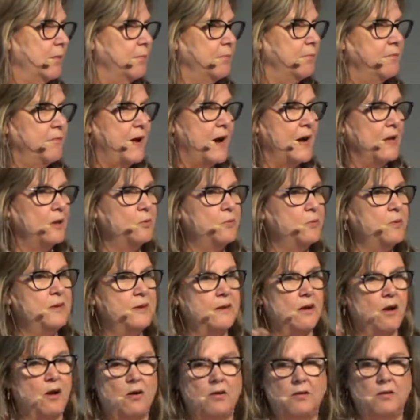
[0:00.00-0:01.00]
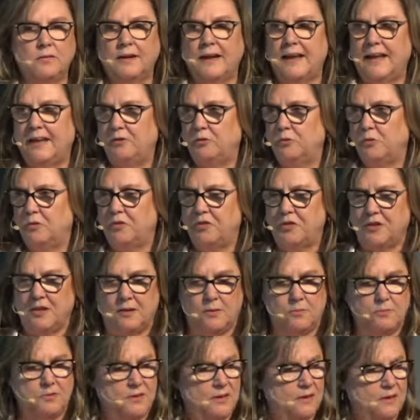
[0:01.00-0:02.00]
following our annual
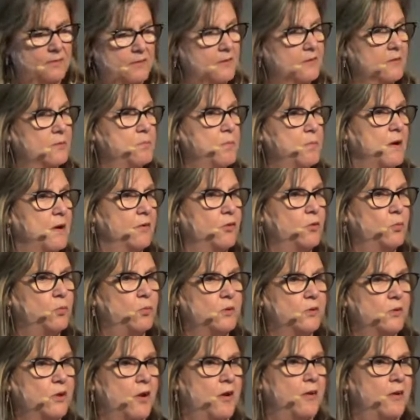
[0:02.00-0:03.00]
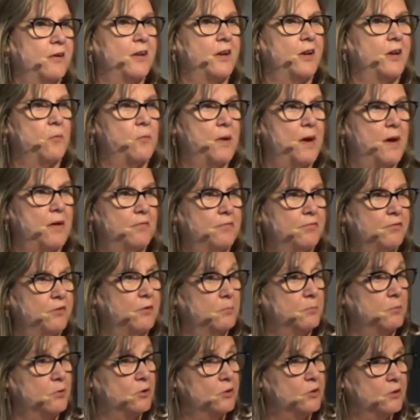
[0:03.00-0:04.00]
themes, and this month we're talking about
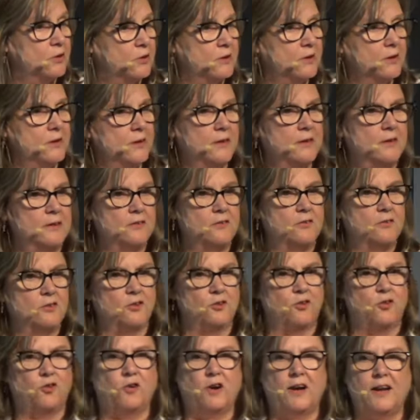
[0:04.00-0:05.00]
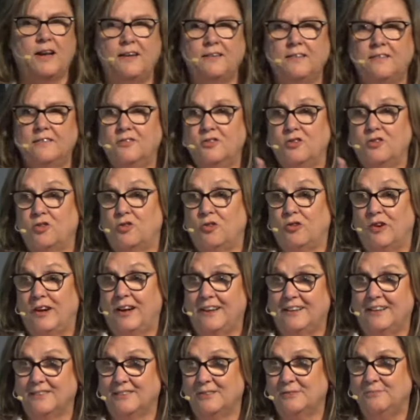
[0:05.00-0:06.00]
from good to great to
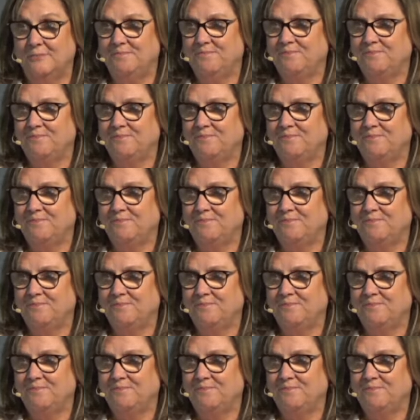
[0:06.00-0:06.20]
grand.